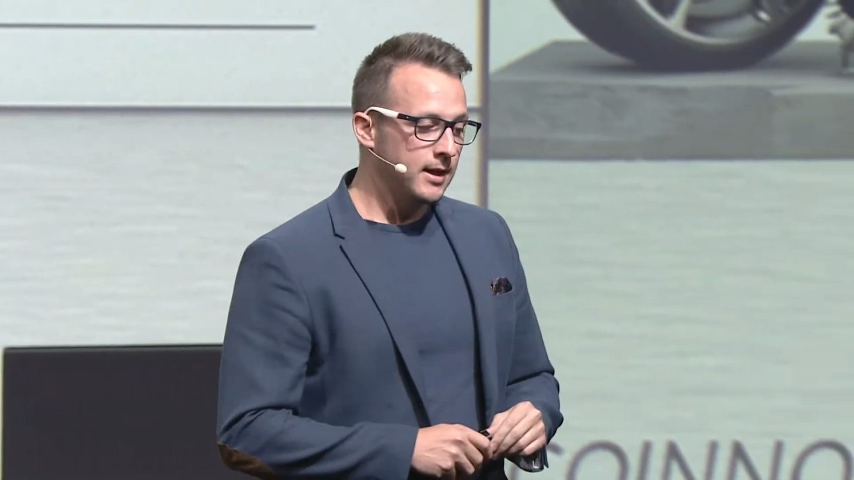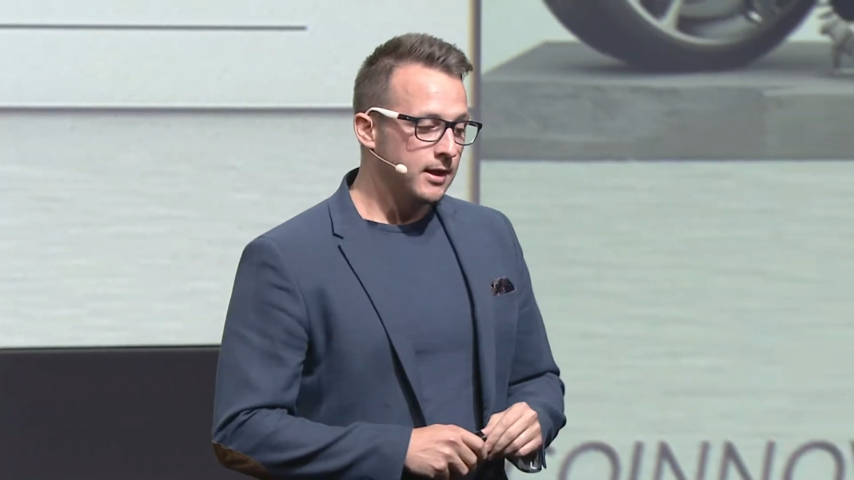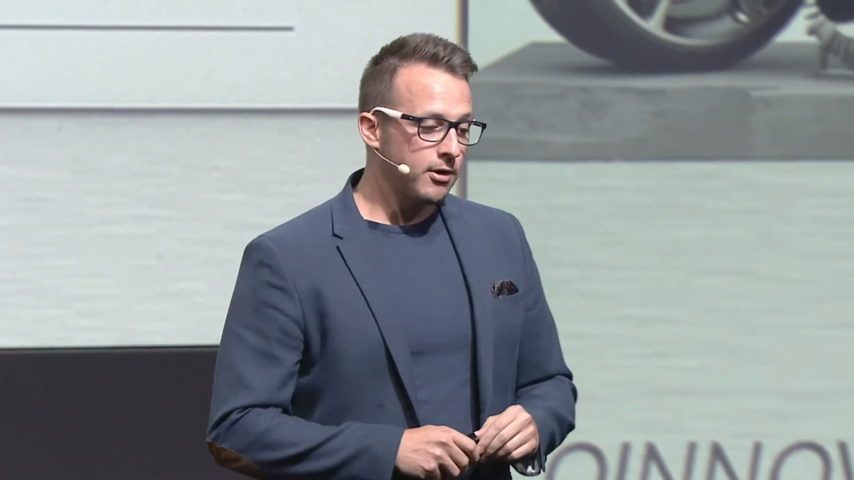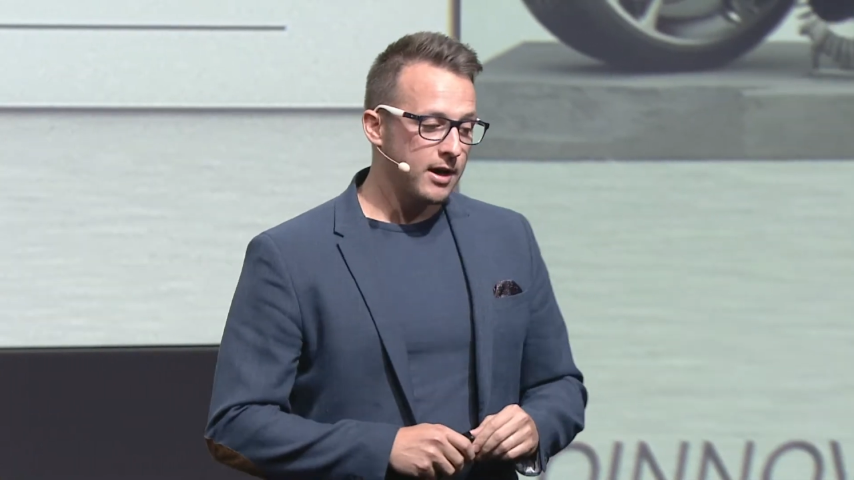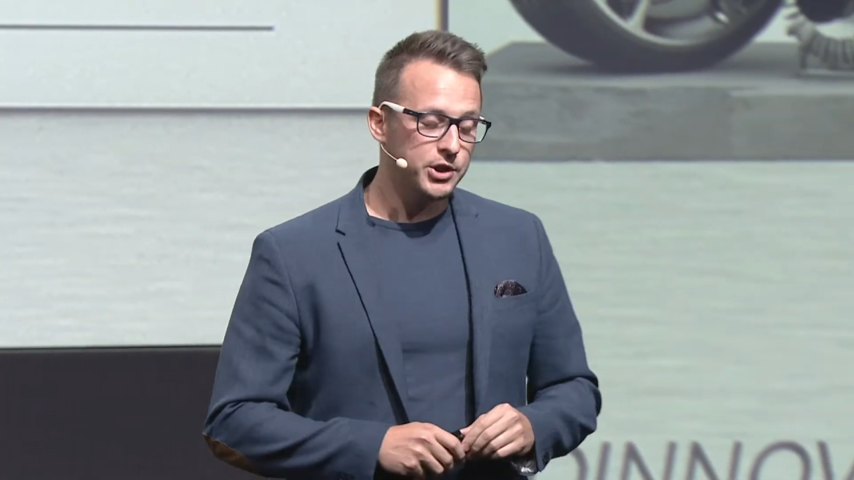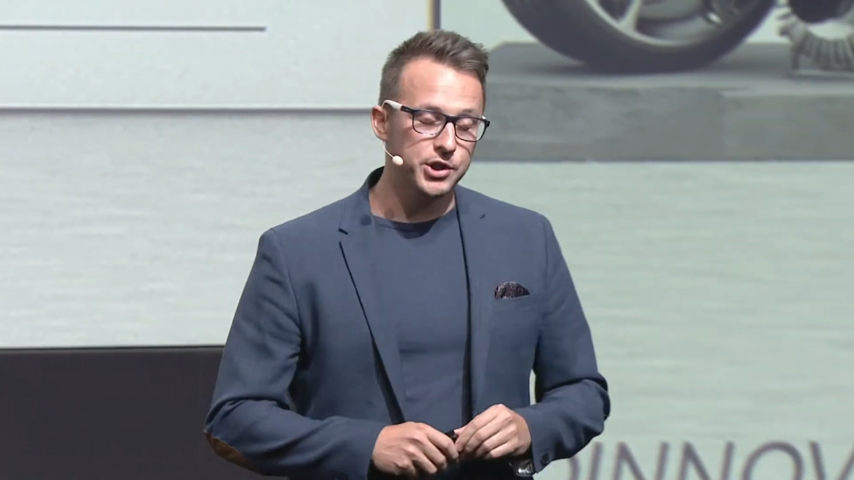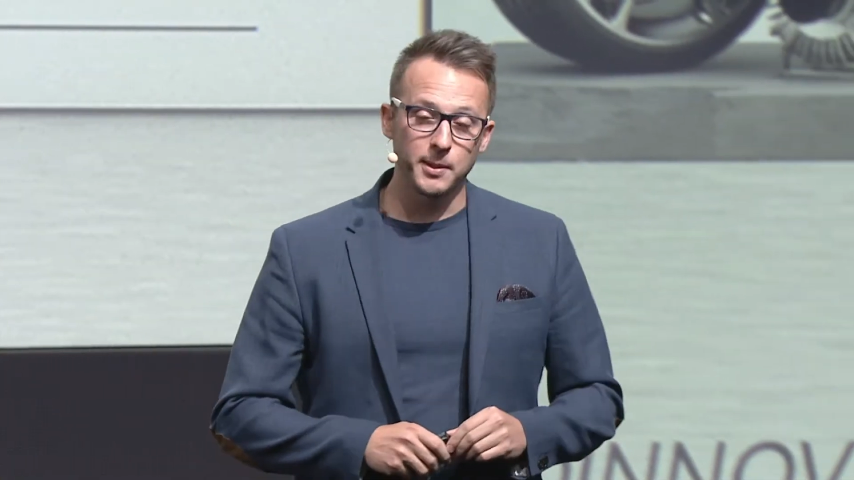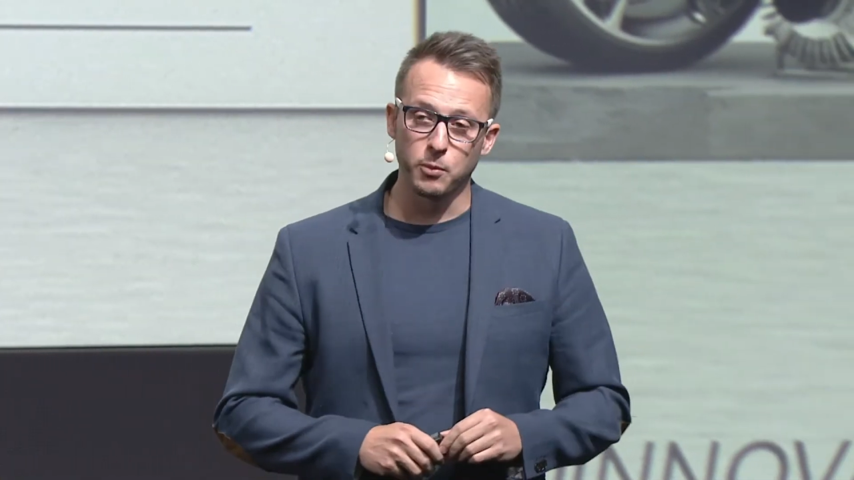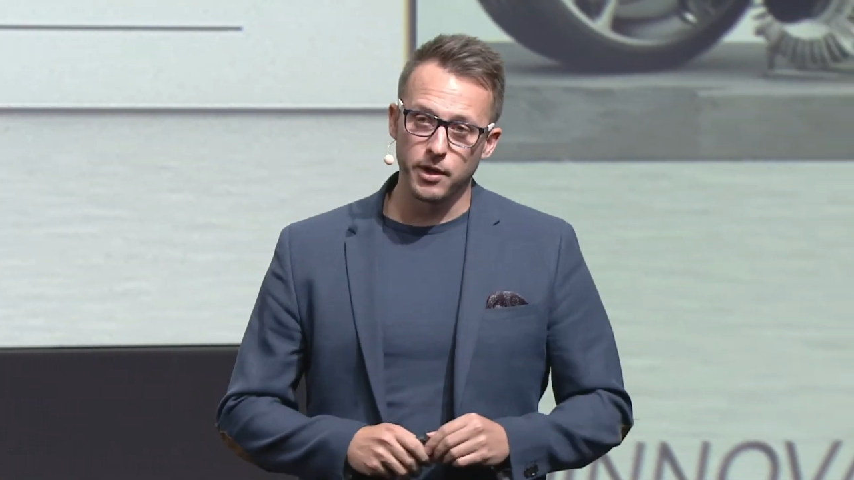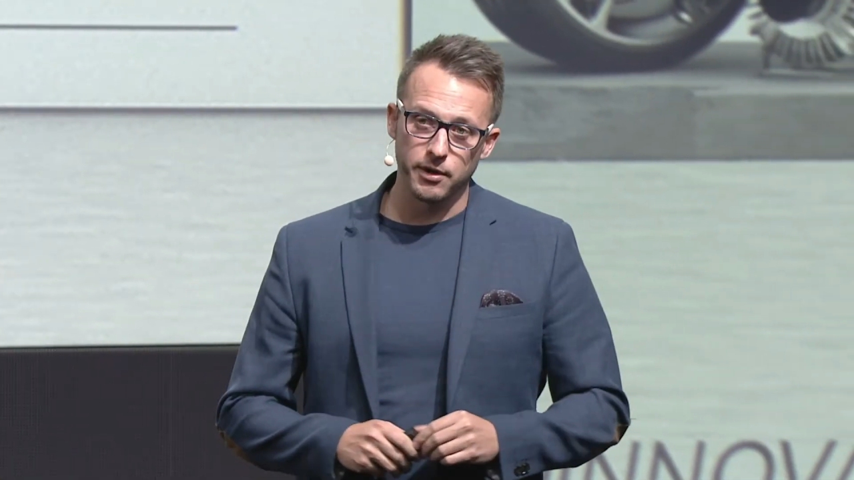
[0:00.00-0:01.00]
crash
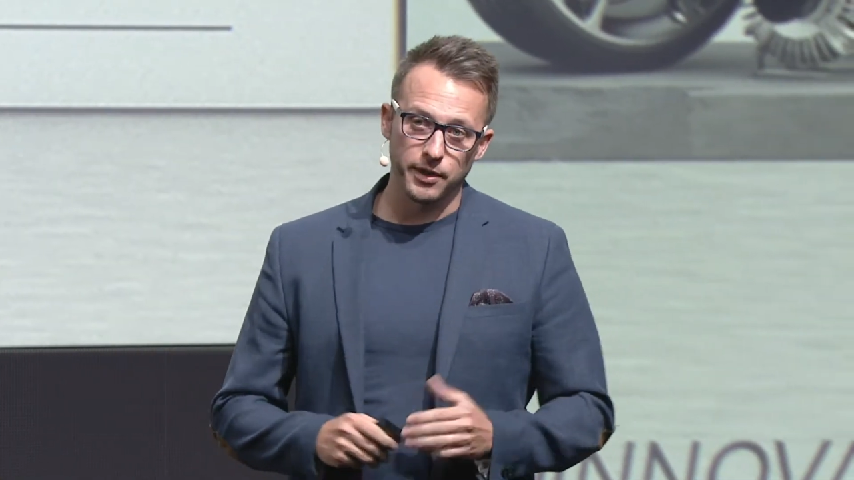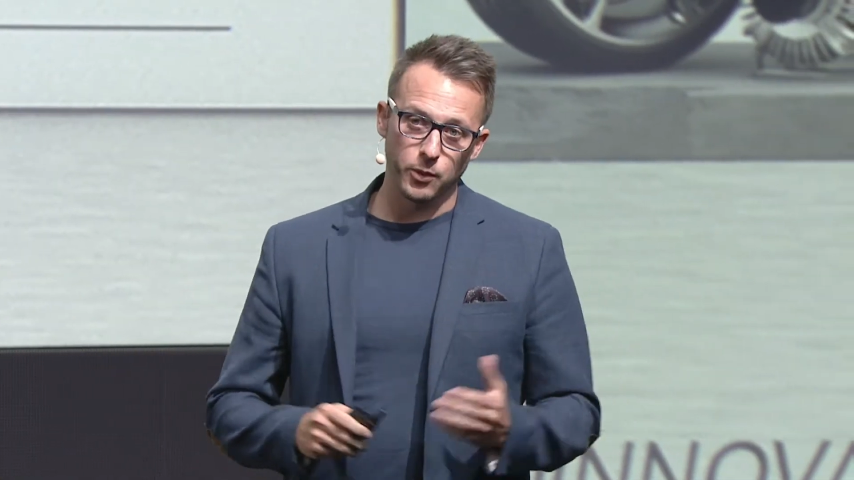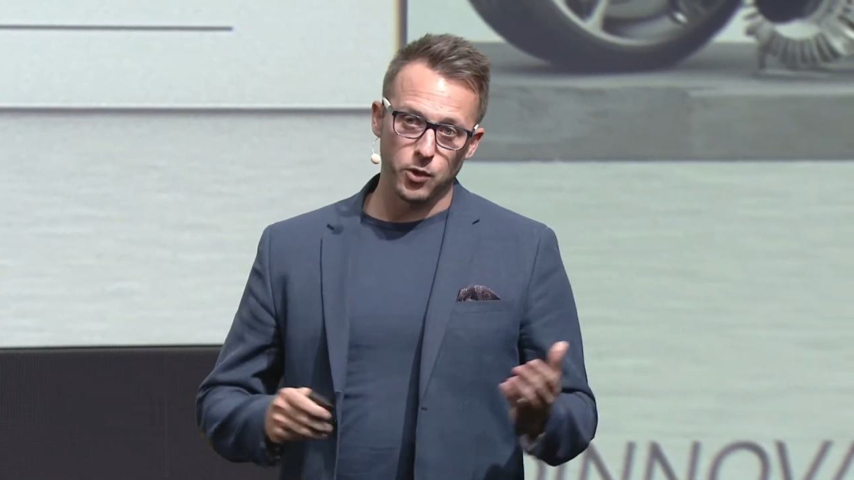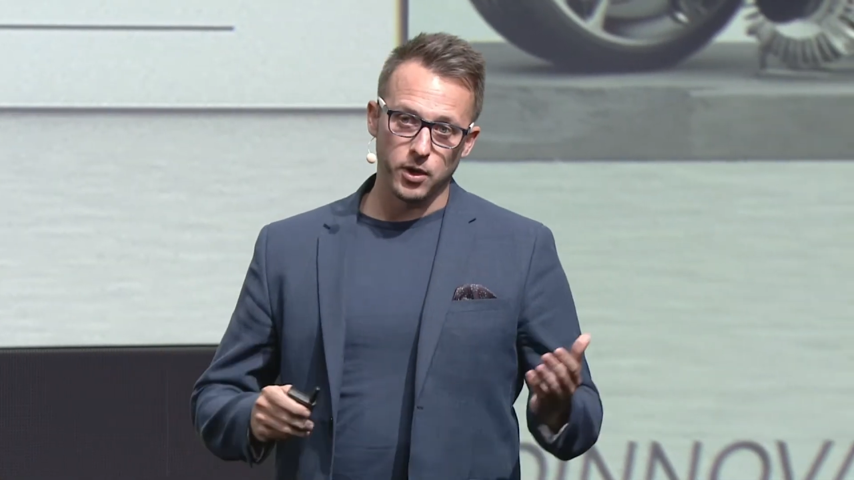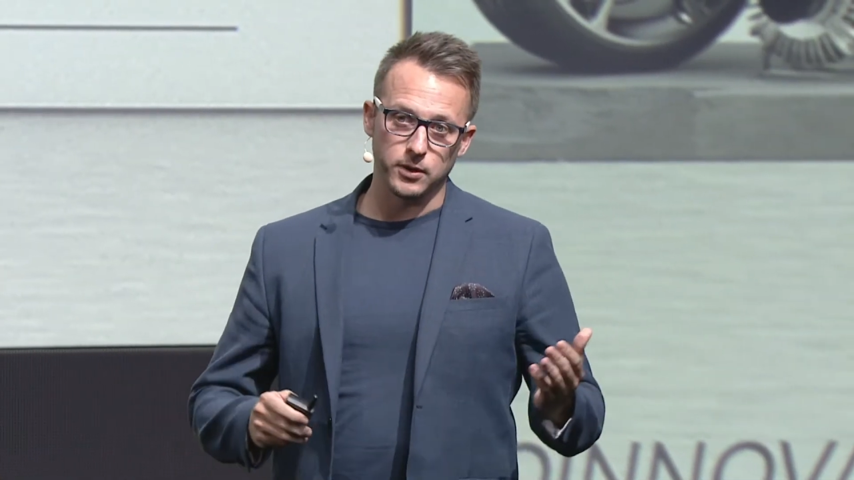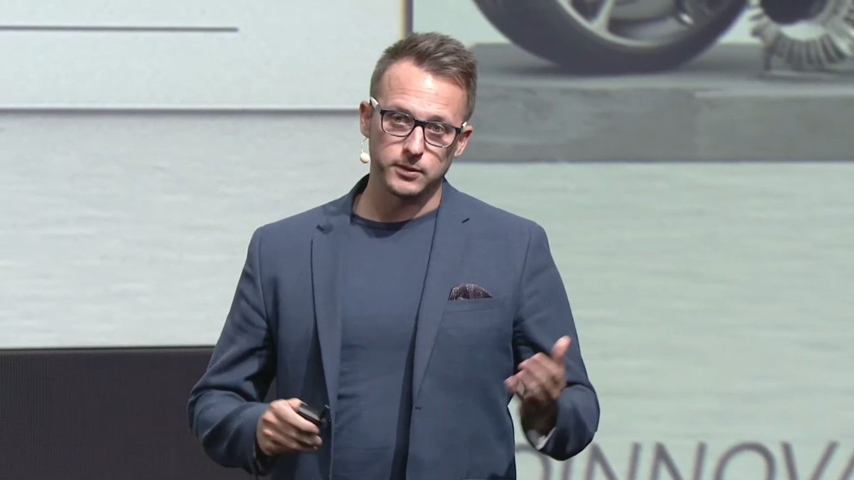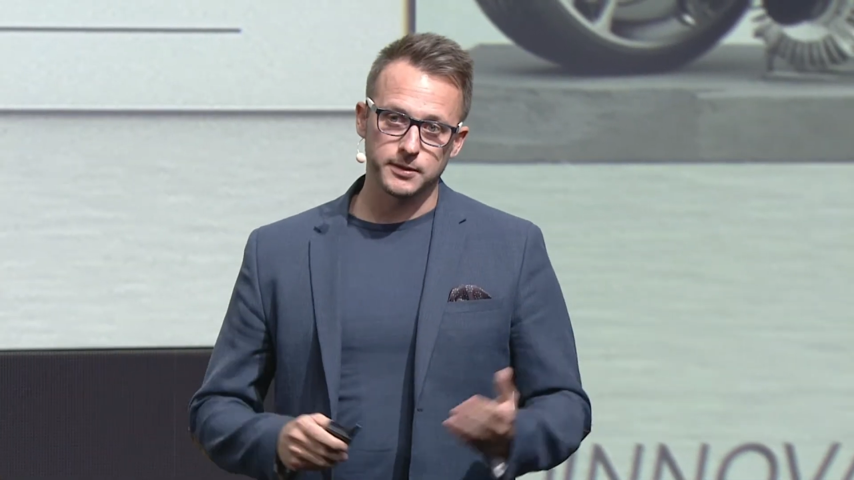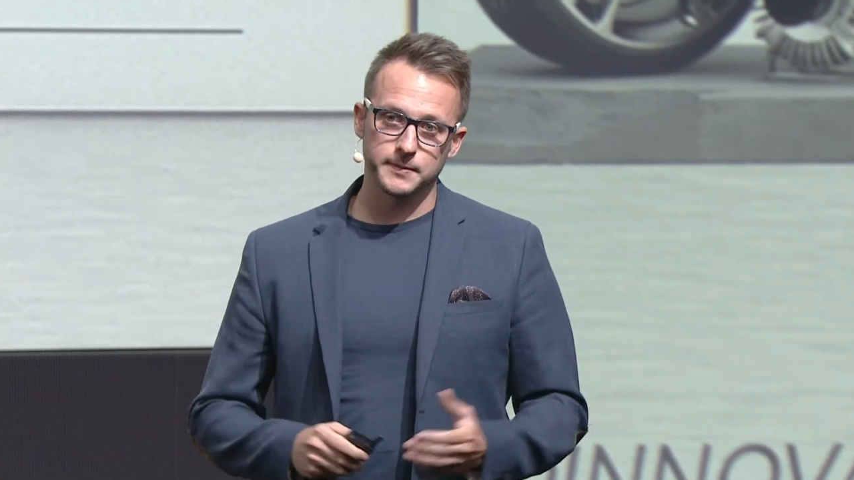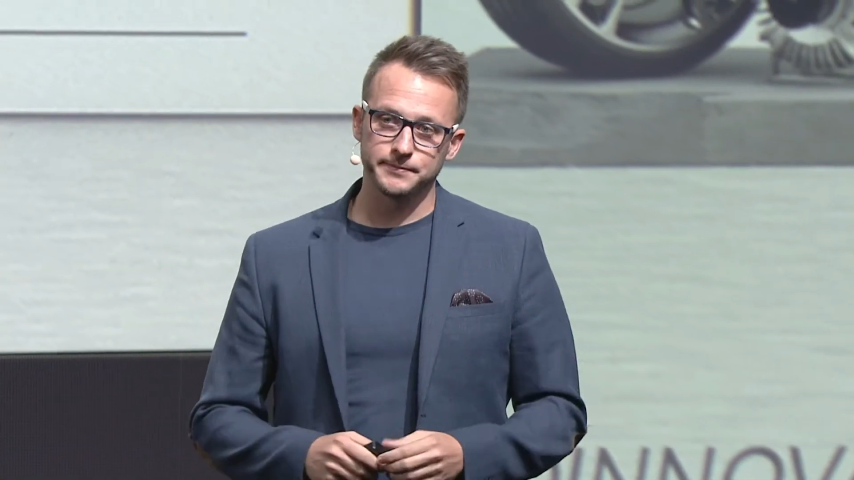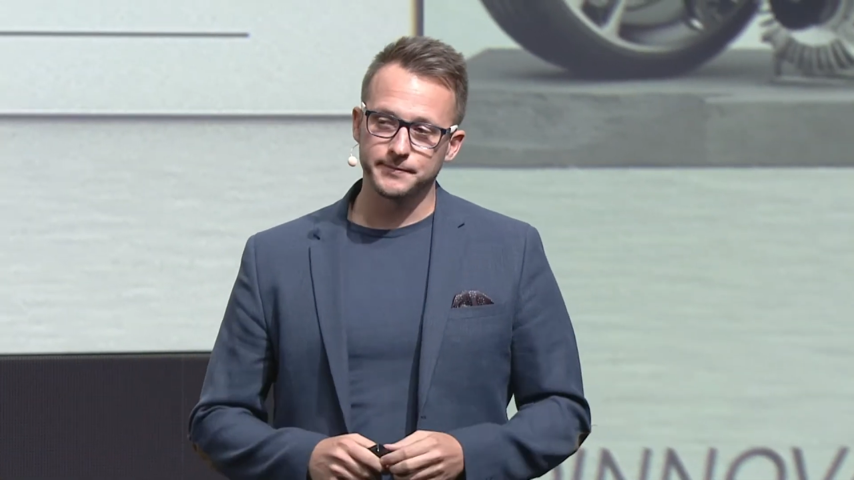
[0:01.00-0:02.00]
somewhere in the world,